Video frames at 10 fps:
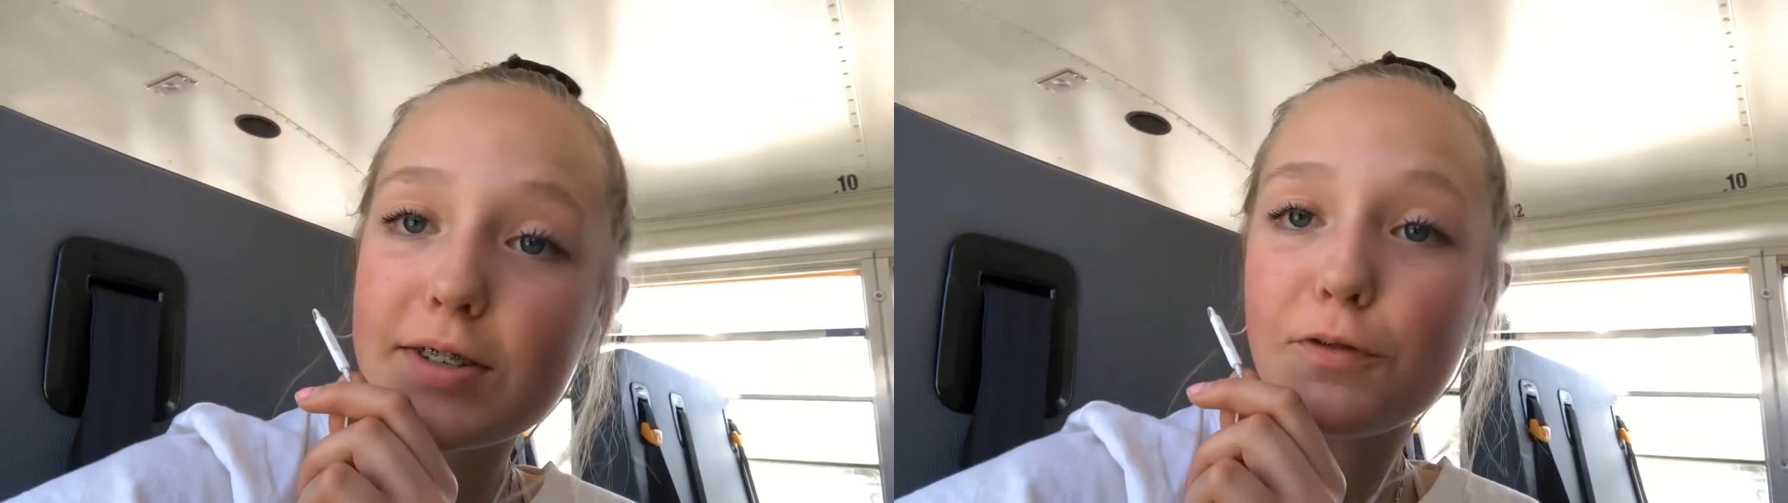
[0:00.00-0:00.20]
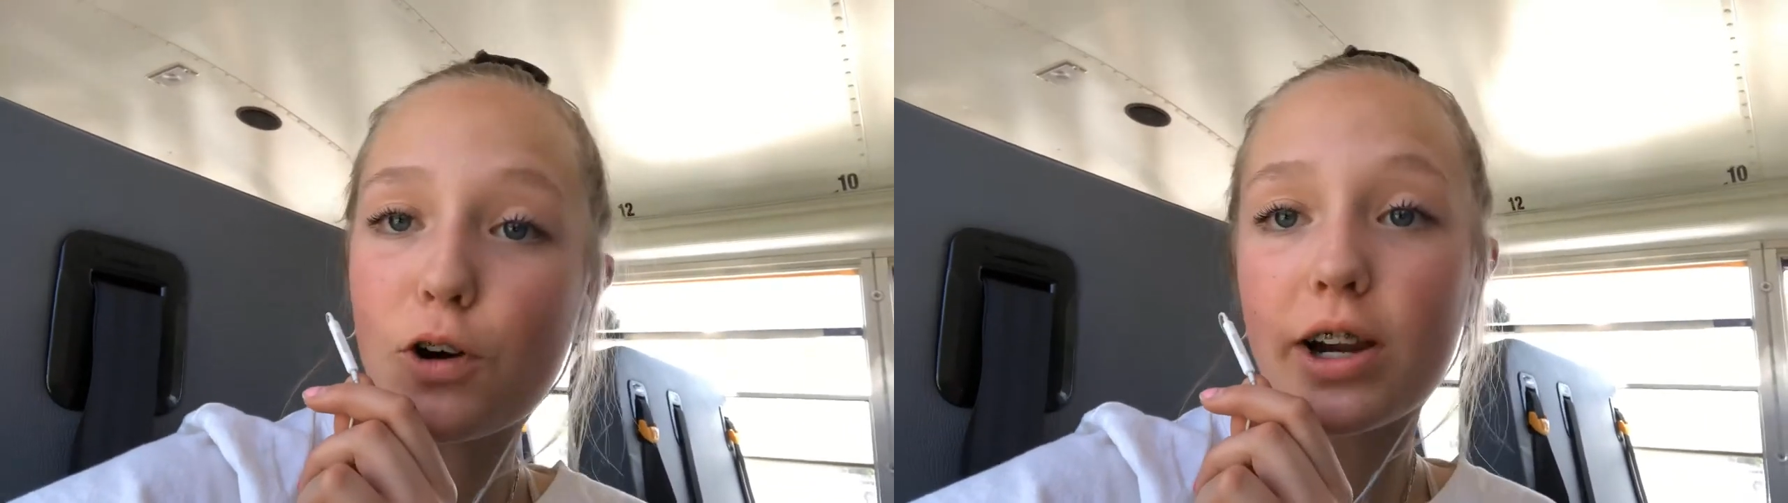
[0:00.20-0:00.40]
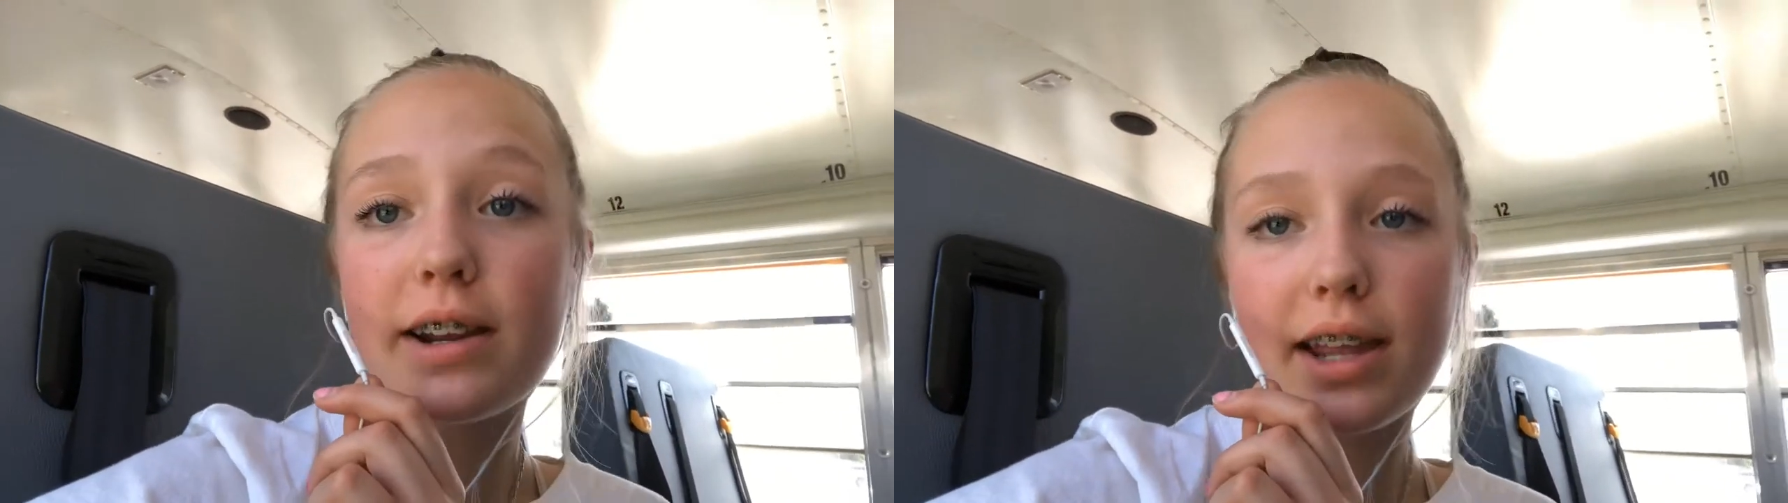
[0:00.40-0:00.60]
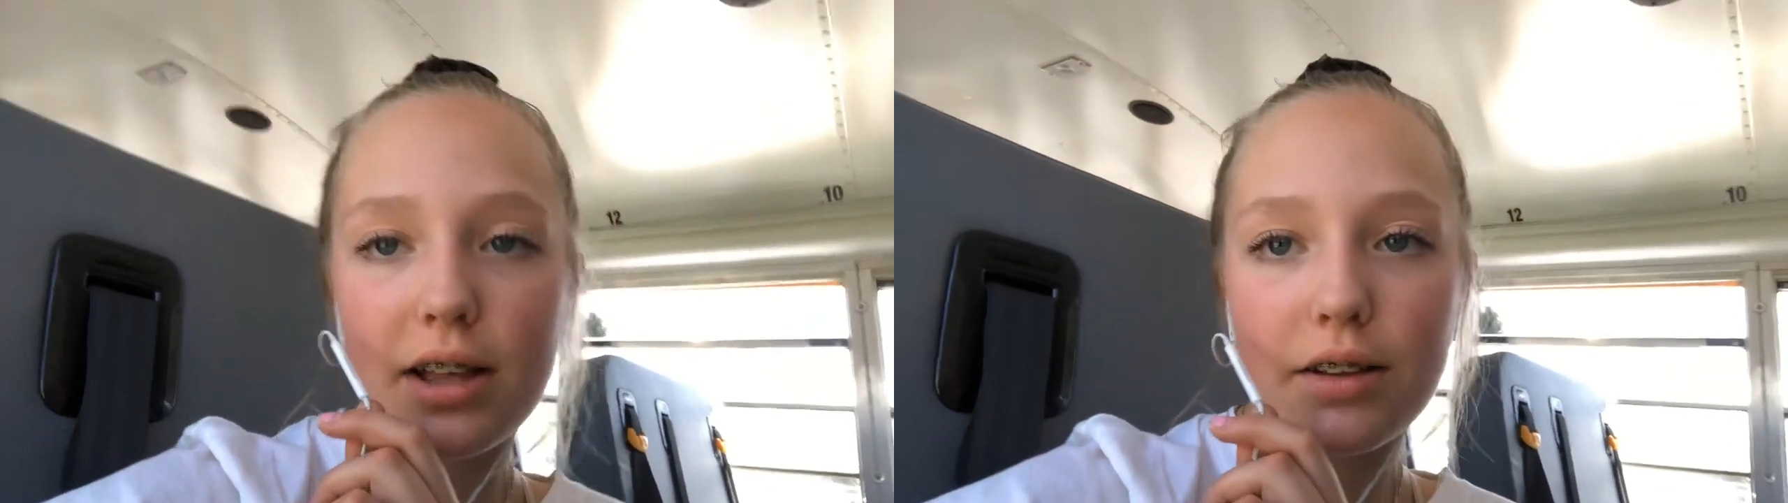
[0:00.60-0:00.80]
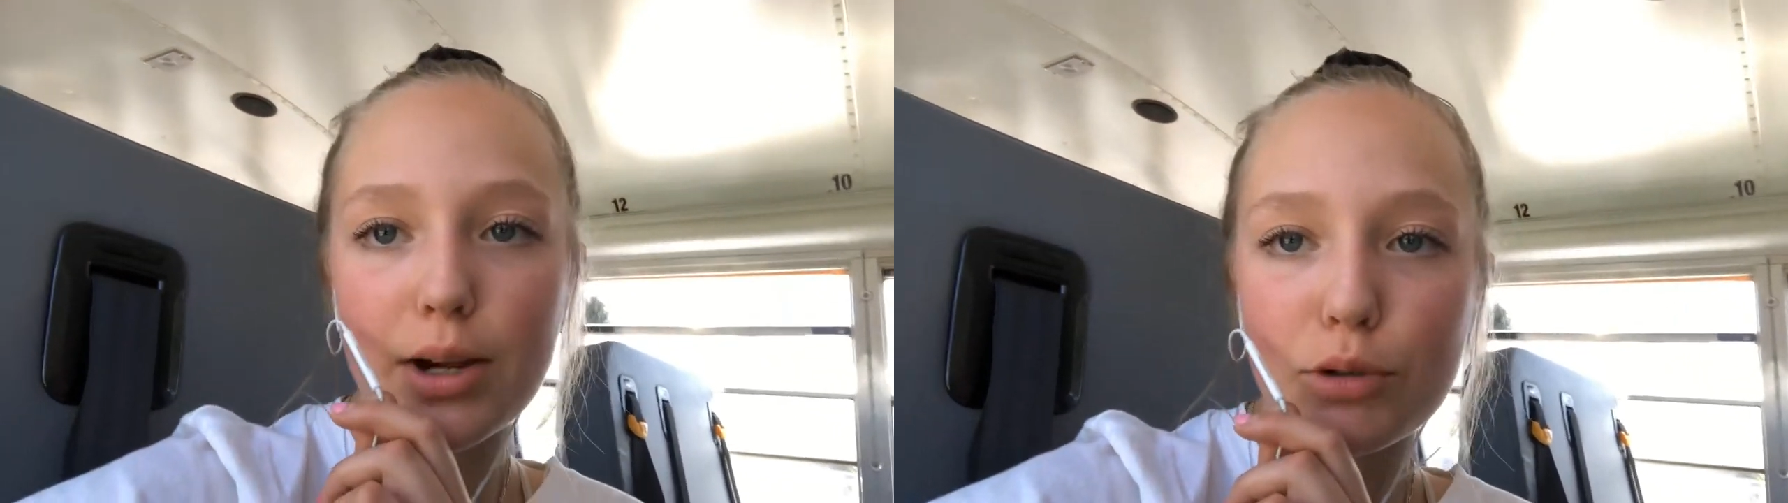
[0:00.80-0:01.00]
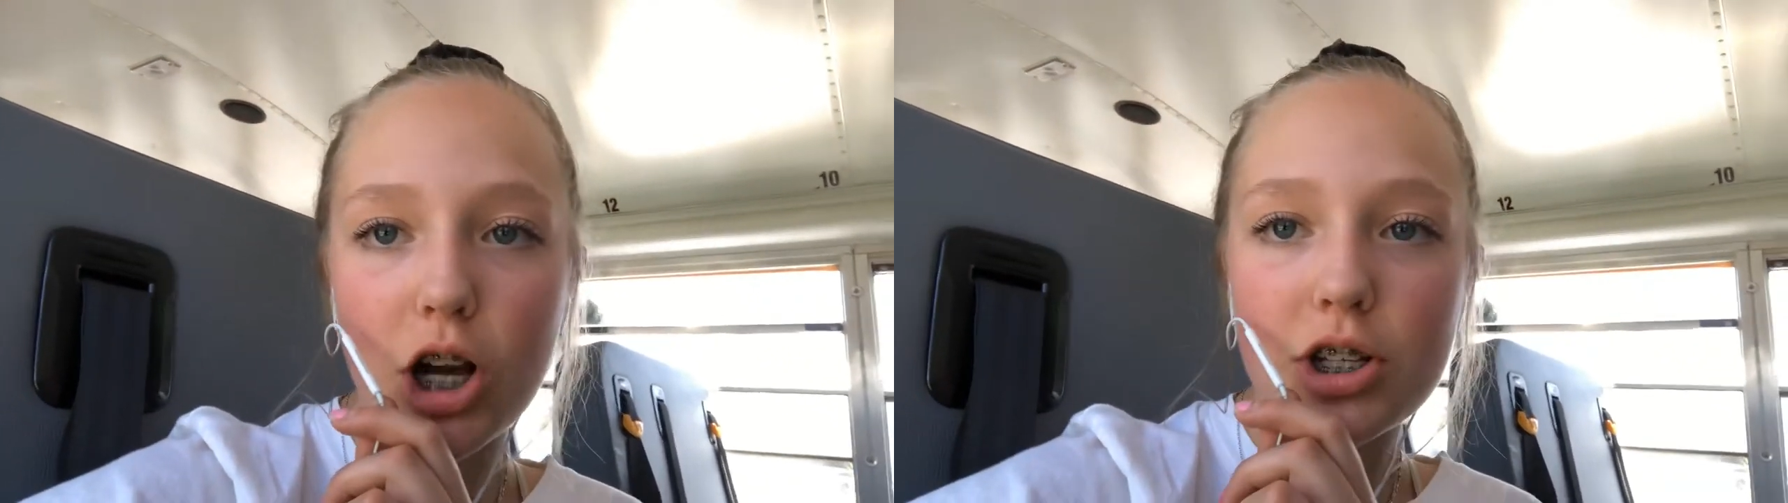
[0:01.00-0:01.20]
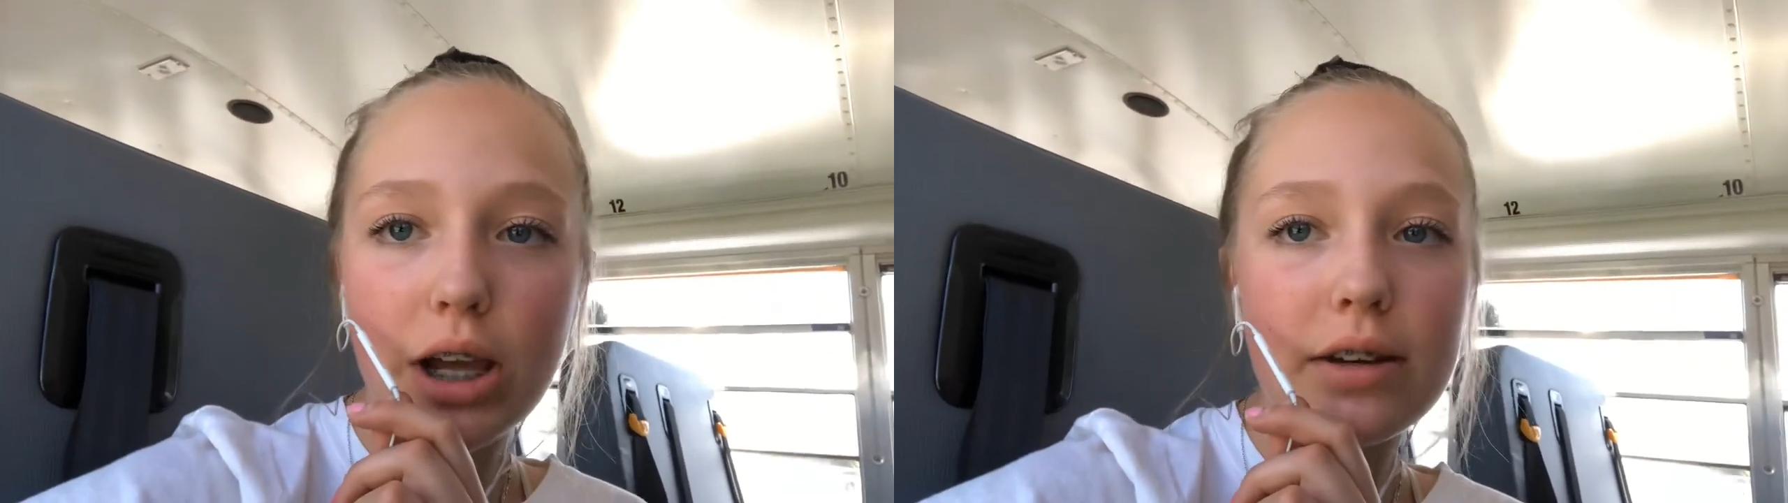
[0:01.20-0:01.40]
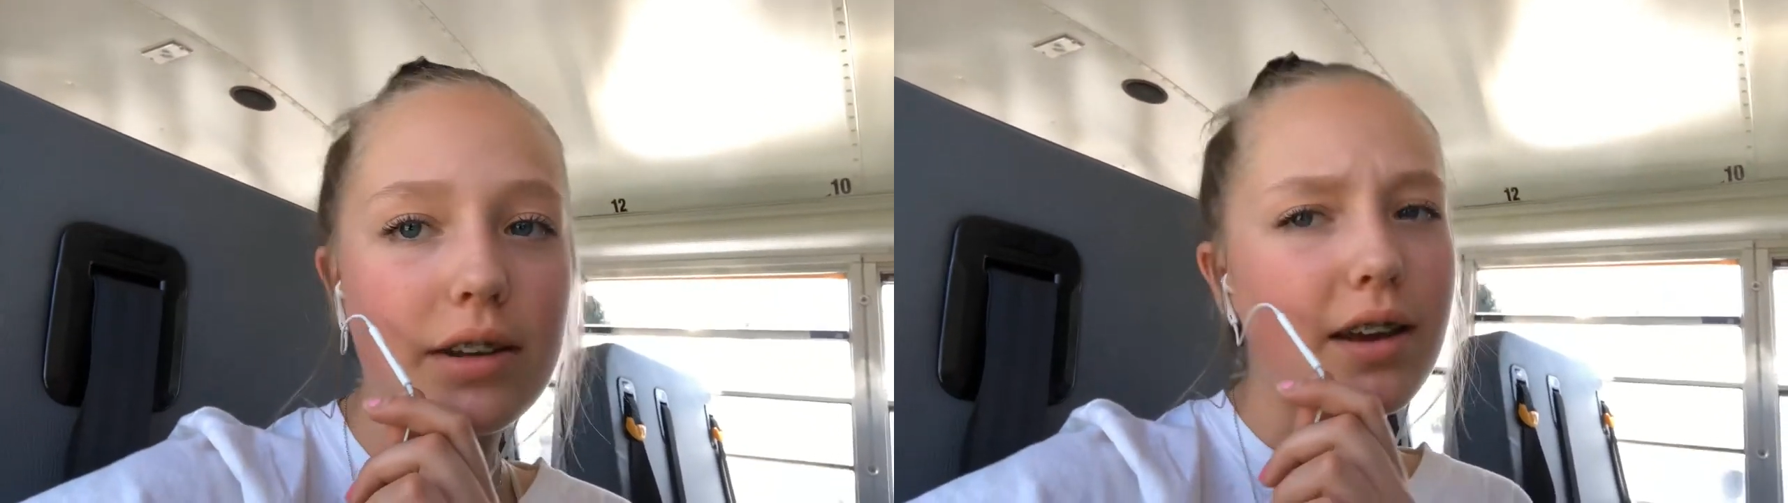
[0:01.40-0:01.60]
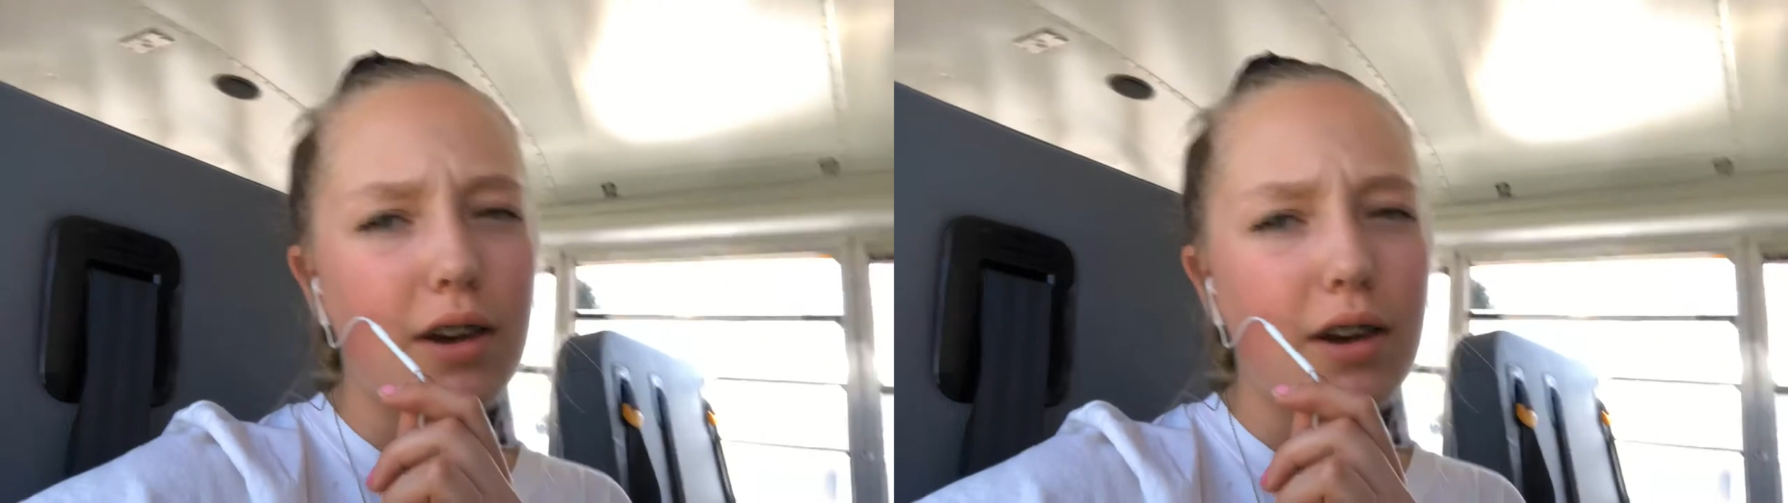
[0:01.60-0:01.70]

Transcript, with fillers: for an ELA project.